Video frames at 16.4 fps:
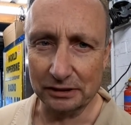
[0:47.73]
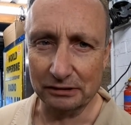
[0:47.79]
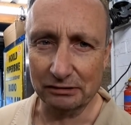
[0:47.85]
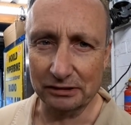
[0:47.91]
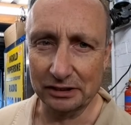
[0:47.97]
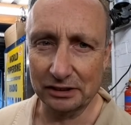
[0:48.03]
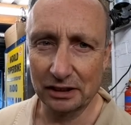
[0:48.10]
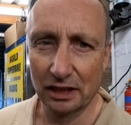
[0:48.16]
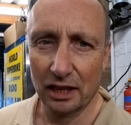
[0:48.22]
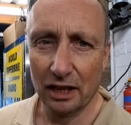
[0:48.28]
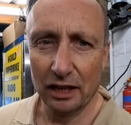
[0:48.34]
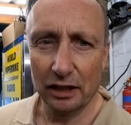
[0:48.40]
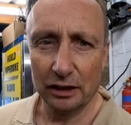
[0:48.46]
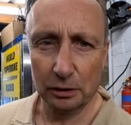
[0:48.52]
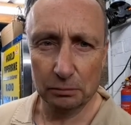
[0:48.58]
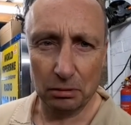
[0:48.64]
series.
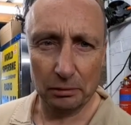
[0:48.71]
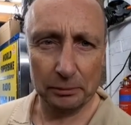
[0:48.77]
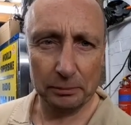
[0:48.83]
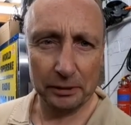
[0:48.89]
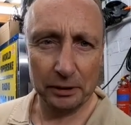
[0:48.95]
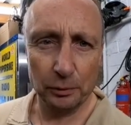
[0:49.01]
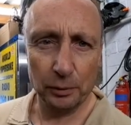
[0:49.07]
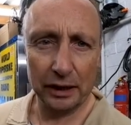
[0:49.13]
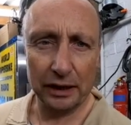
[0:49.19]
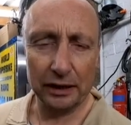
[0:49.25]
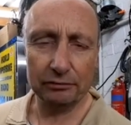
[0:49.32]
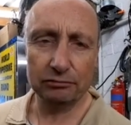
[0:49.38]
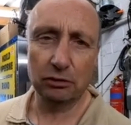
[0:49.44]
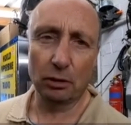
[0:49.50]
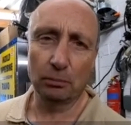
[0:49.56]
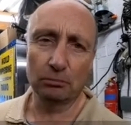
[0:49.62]
You'll probably be aware
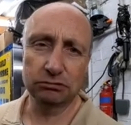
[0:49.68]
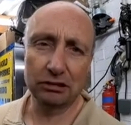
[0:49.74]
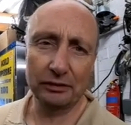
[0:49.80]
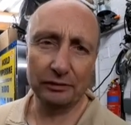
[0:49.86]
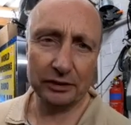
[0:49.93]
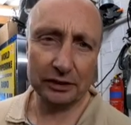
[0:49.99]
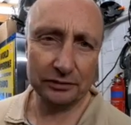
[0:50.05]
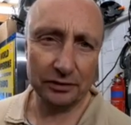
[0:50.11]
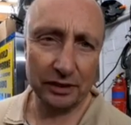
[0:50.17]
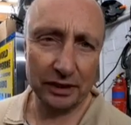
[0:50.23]
from previous